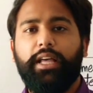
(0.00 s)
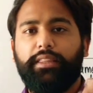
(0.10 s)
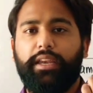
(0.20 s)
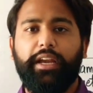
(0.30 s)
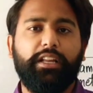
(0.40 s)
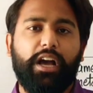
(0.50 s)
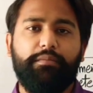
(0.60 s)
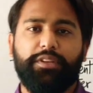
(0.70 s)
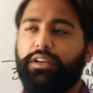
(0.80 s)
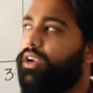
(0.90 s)
then it
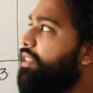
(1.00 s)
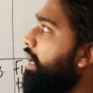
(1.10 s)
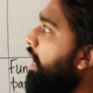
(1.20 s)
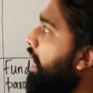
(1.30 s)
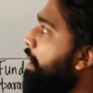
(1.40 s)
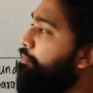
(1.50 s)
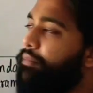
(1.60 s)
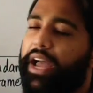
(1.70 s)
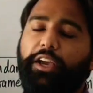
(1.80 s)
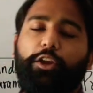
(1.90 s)
comes under the
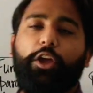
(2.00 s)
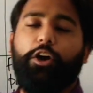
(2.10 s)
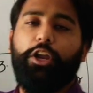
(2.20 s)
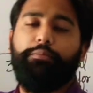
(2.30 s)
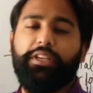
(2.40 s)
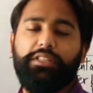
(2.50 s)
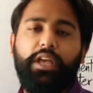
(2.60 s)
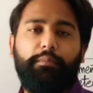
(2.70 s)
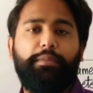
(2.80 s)
microeconomics.